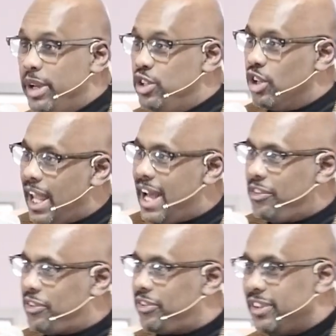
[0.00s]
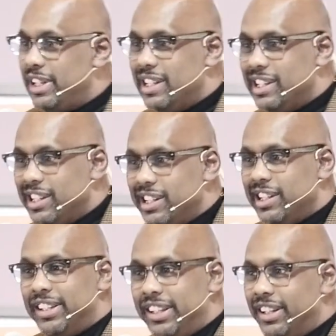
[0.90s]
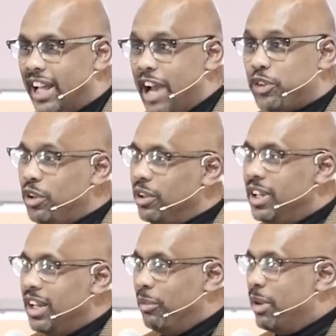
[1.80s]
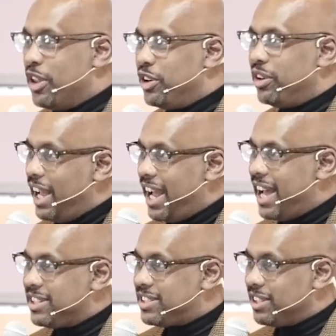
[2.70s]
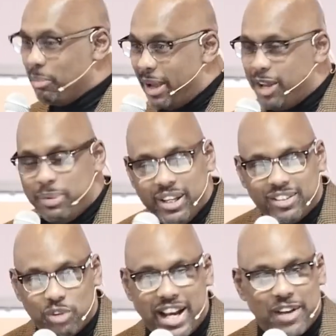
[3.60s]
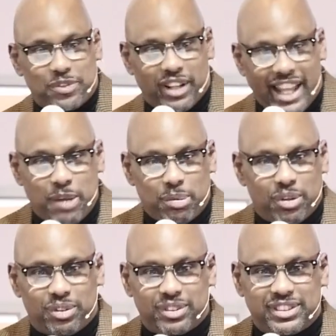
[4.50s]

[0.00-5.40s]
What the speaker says: in your life, after a mother has a baby, right after labor,